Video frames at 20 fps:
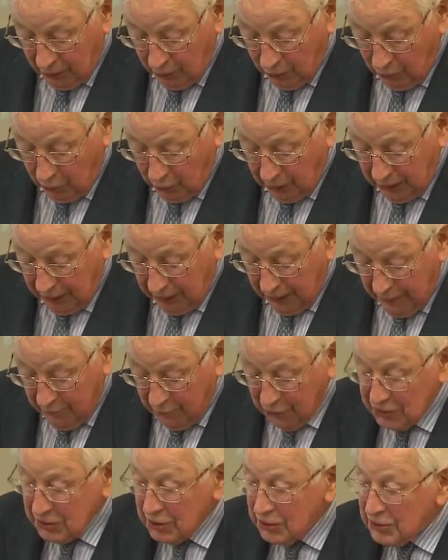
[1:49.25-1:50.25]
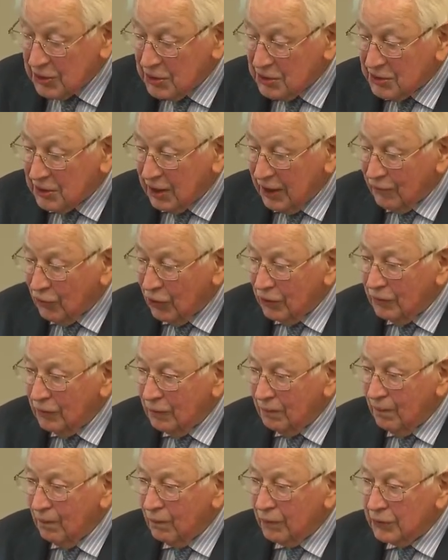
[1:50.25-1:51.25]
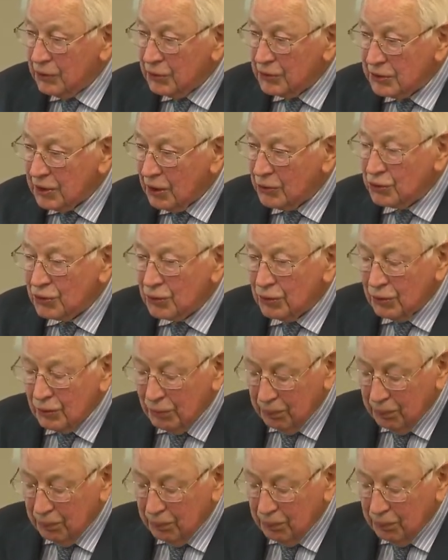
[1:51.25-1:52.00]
where emphasis is given to social,